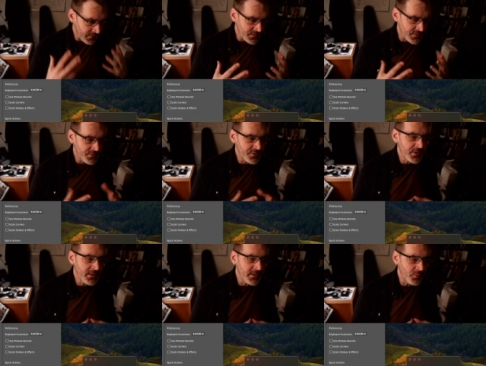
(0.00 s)
is so that you
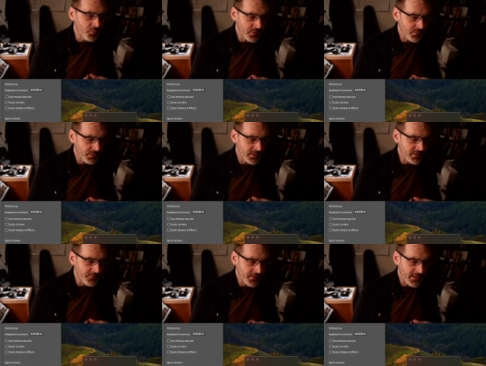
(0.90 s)
can get a really, really
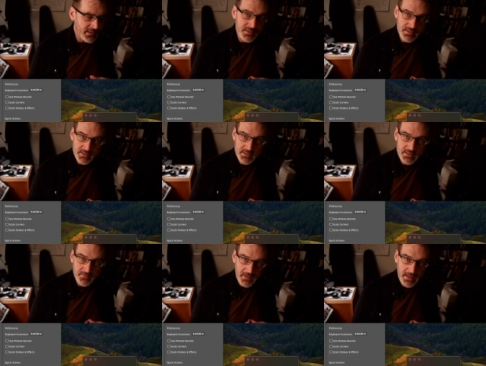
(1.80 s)
defined
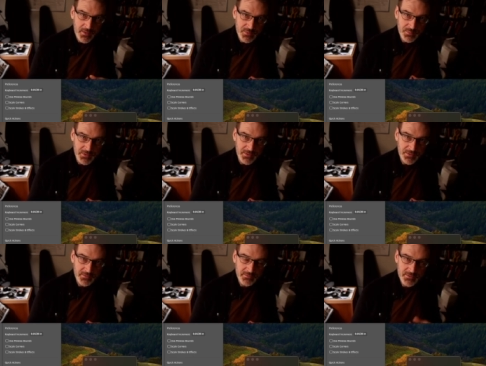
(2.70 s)
sense of how to build